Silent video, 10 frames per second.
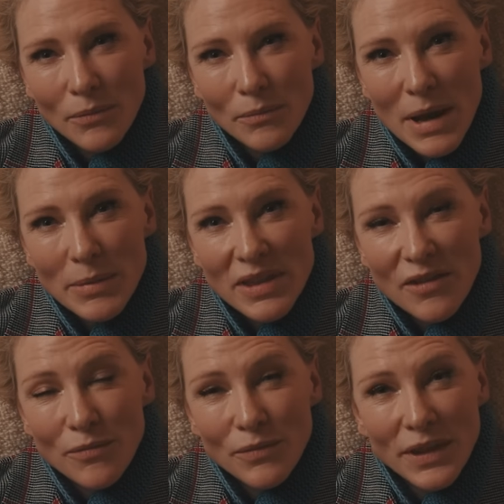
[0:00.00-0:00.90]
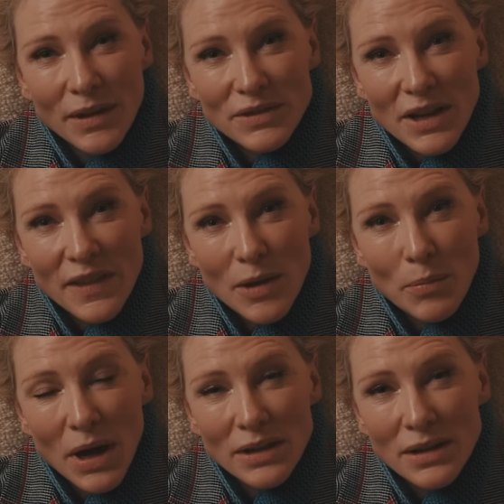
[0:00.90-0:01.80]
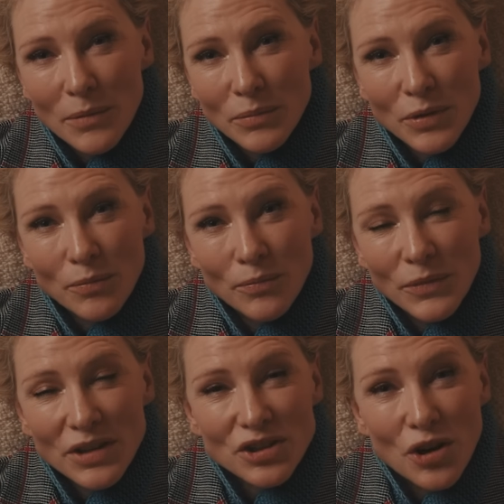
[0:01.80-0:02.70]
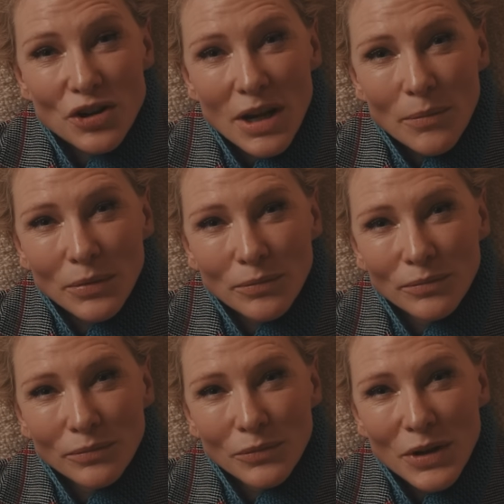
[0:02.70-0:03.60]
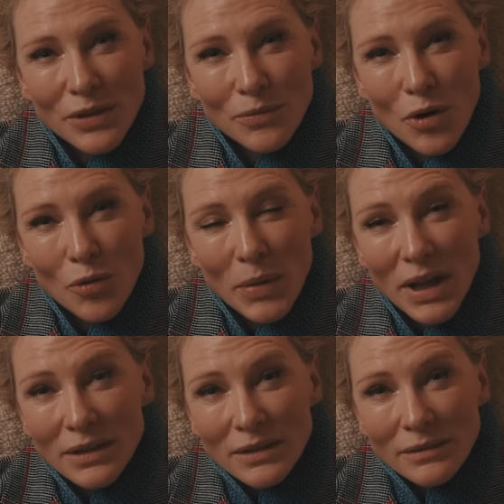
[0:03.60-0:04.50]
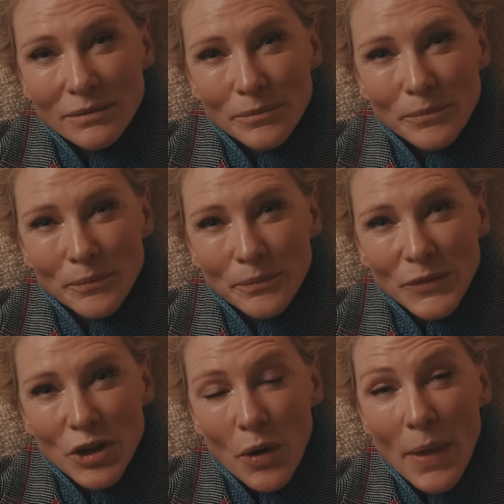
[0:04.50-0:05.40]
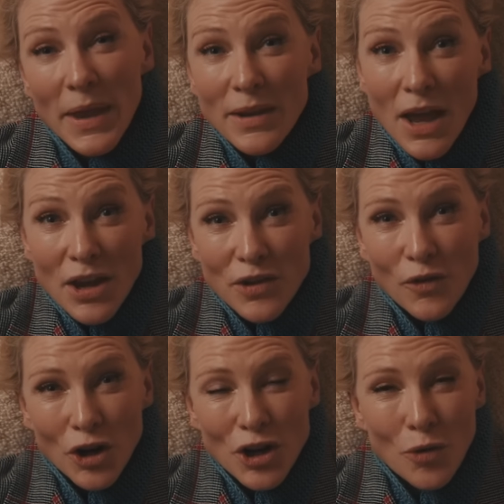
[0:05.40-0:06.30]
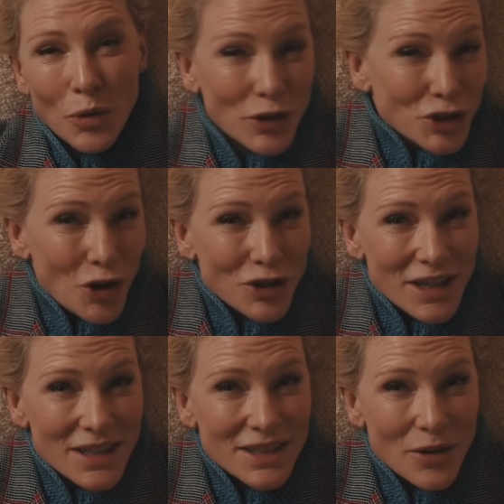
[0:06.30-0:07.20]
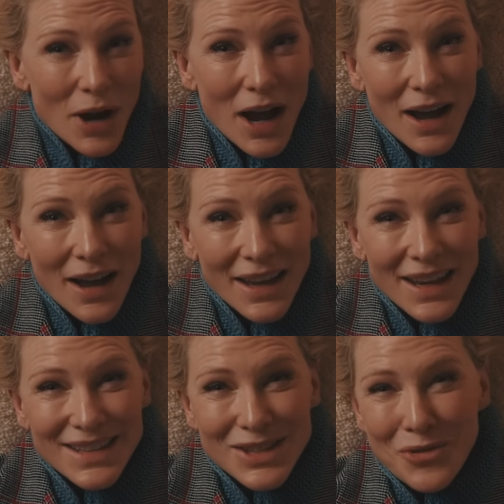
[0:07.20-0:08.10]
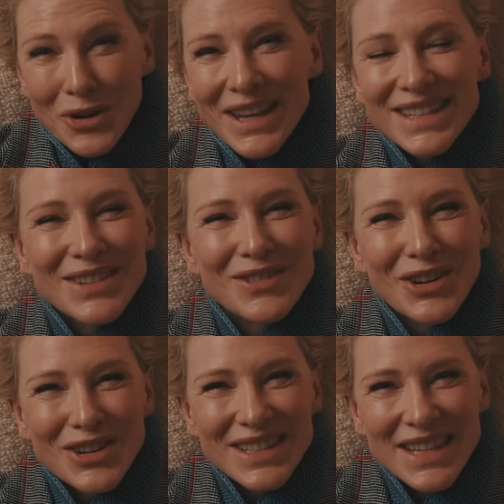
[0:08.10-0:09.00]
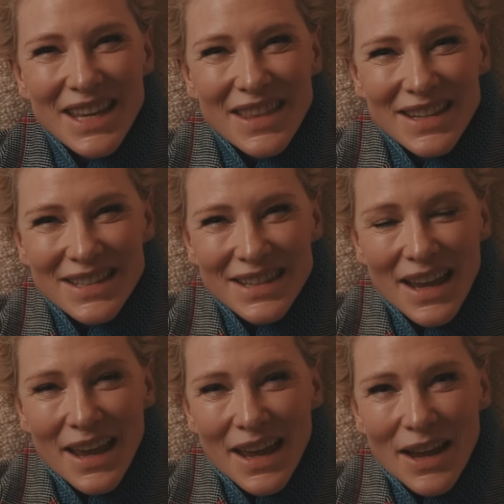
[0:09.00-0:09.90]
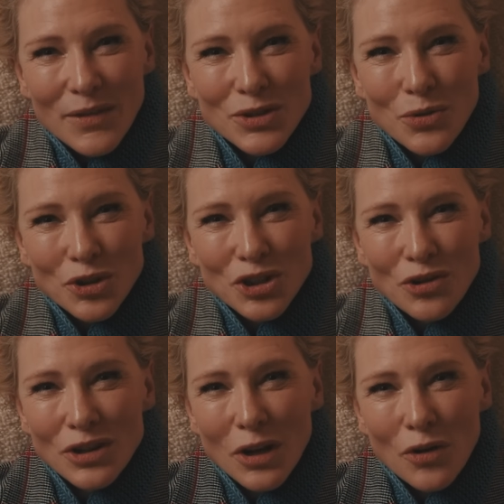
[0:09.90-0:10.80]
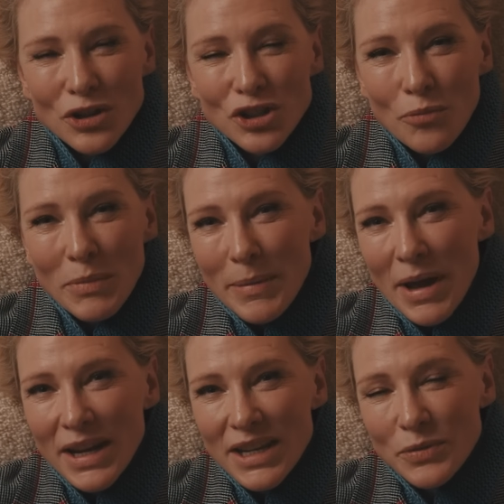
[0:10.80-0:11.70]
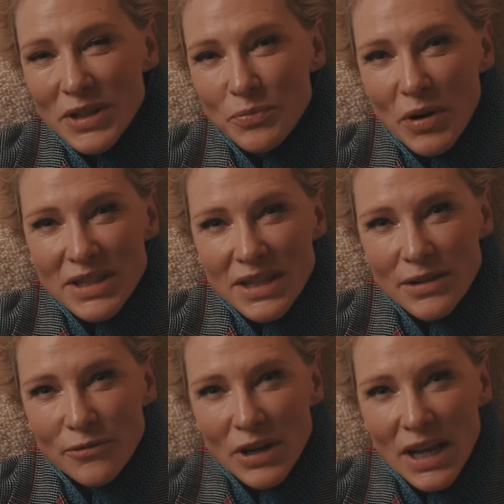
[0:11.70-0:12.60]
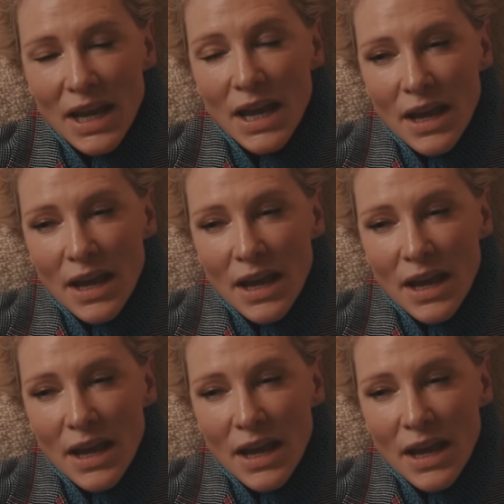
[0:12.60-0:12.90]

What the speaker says: maybe they've done their button up, their shirt up with the wrong button, and then you've got to know what the shot is. So is the audience even going to see this? If it's all shot in a long shot, maybe I need to express it differently.